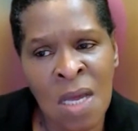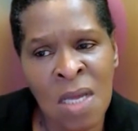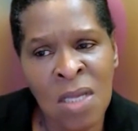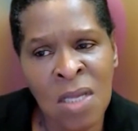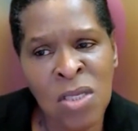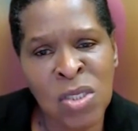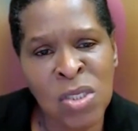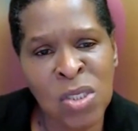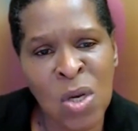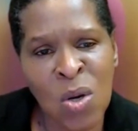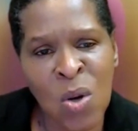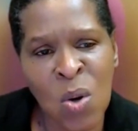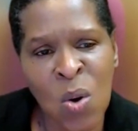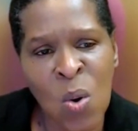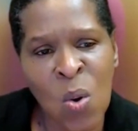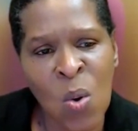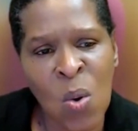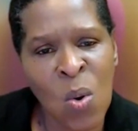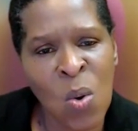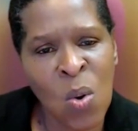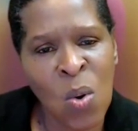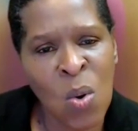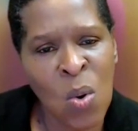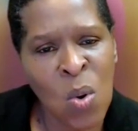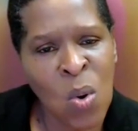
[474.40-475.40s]
So,
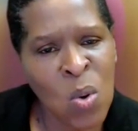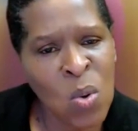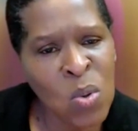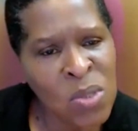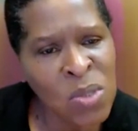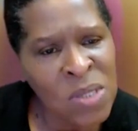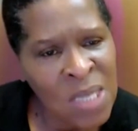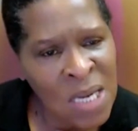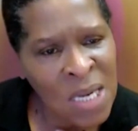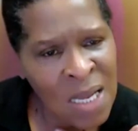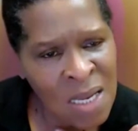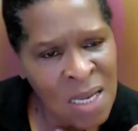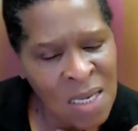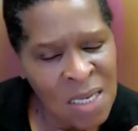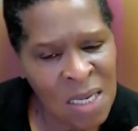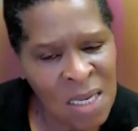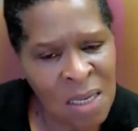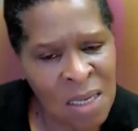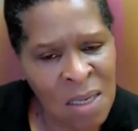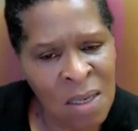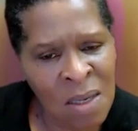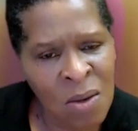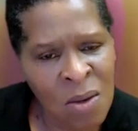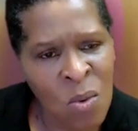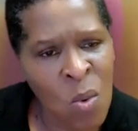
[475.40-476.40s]
who's
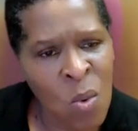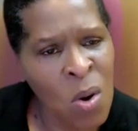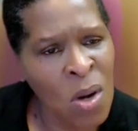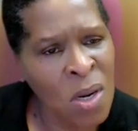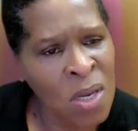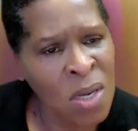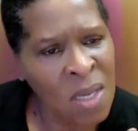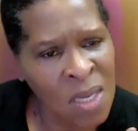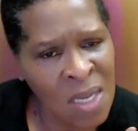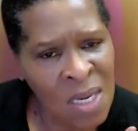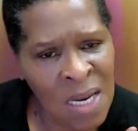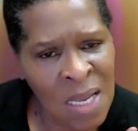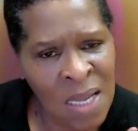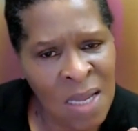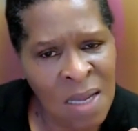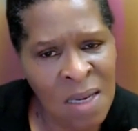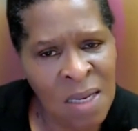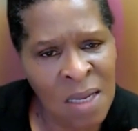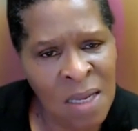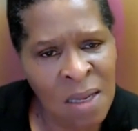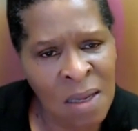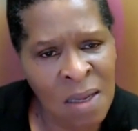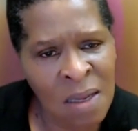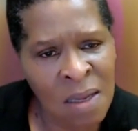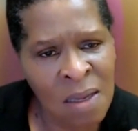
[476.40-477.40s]
learning? What are they
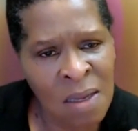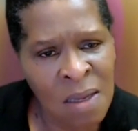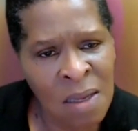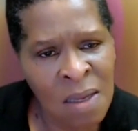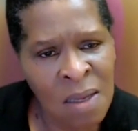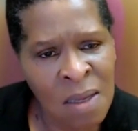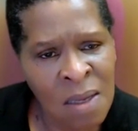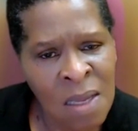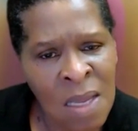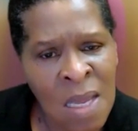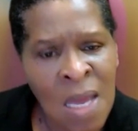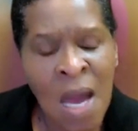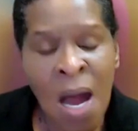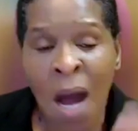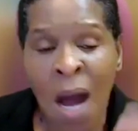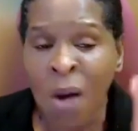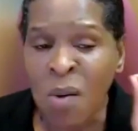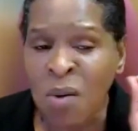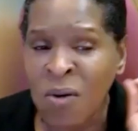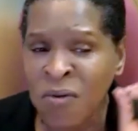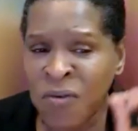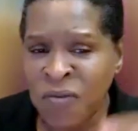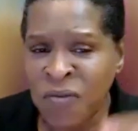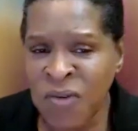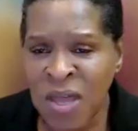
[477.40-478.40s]
learning?
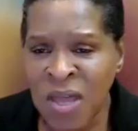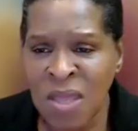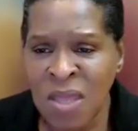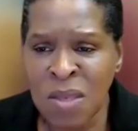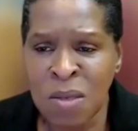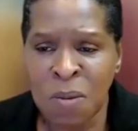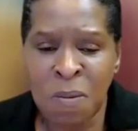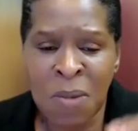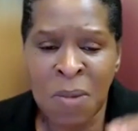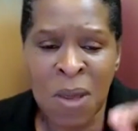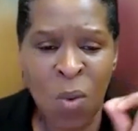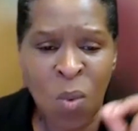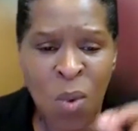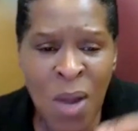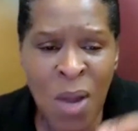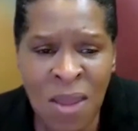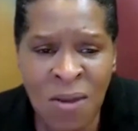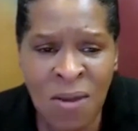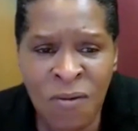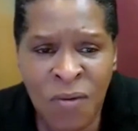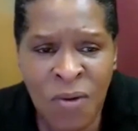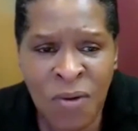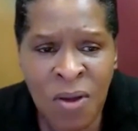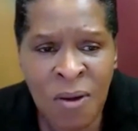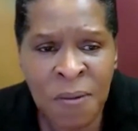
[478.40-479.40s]
Our faith may
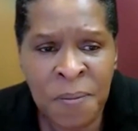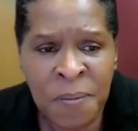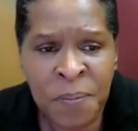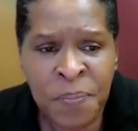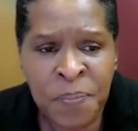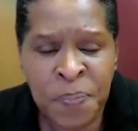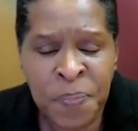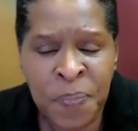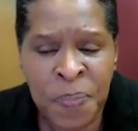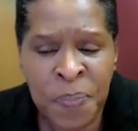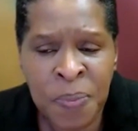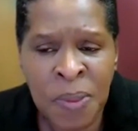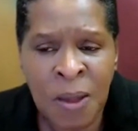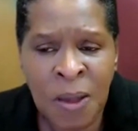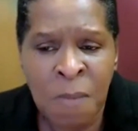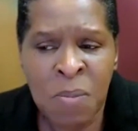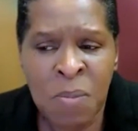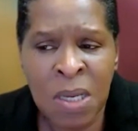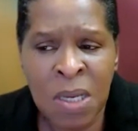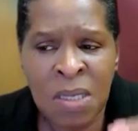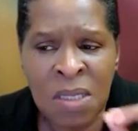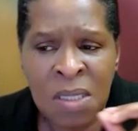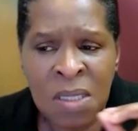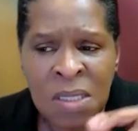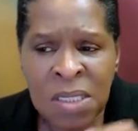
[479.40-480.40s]
waver, but
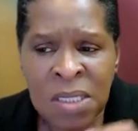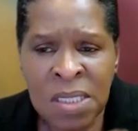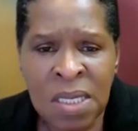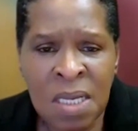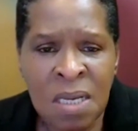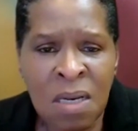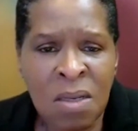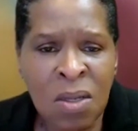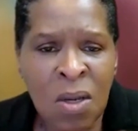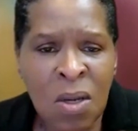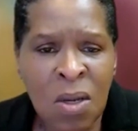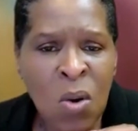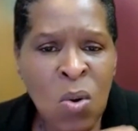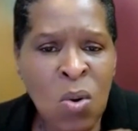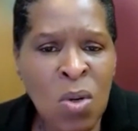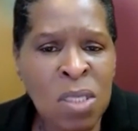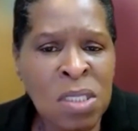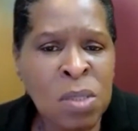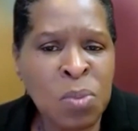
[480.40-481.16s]
until the Holy